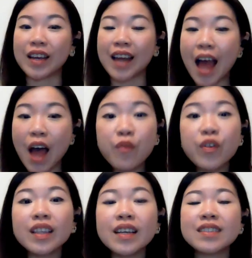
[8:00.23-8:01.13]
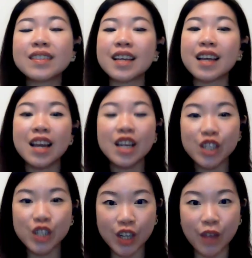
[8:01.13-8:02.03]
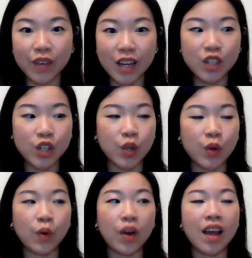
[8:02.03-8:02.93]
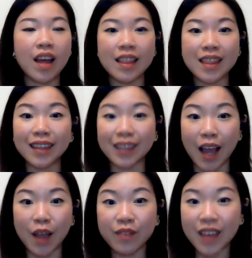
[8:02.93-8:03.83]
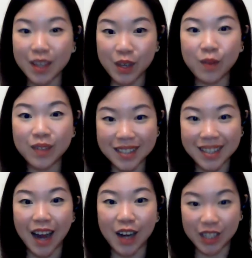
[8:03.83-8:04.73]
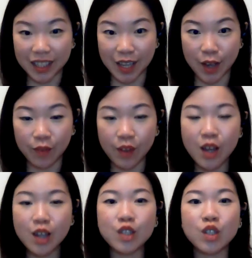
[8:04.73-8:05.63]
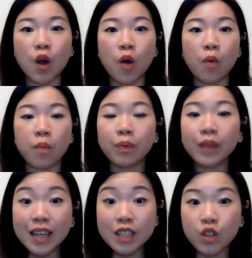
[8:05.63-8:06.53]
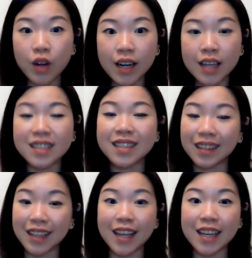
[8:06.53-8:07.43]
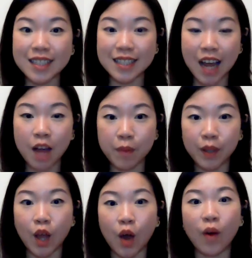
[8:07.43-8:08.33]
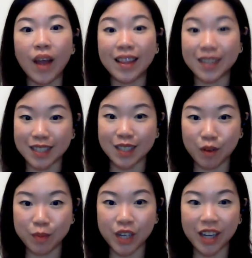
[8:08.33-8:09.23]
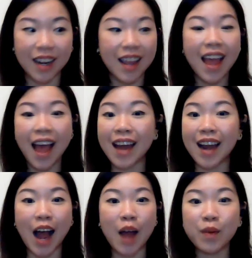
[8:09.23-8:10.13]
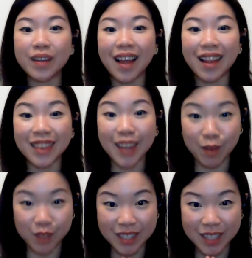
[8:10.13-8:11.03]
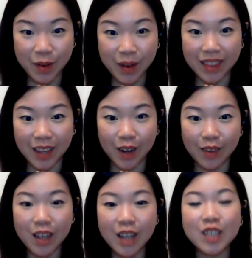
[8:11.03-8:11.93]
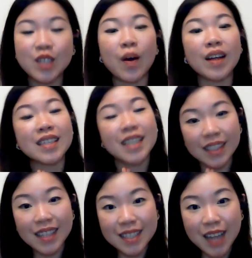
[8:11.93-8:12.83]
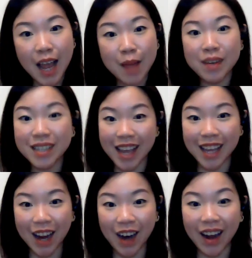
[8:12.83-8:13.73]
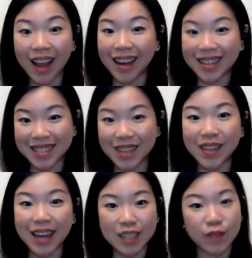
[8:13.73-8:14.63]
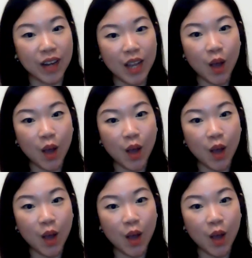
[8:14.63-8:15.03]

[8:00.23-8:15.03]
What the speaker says: effortlessly shift into the life that you desire to live. So please join us. The link is down below in the description, and I would love to see you in there. So until next time, take care, and I'll see you in the next video.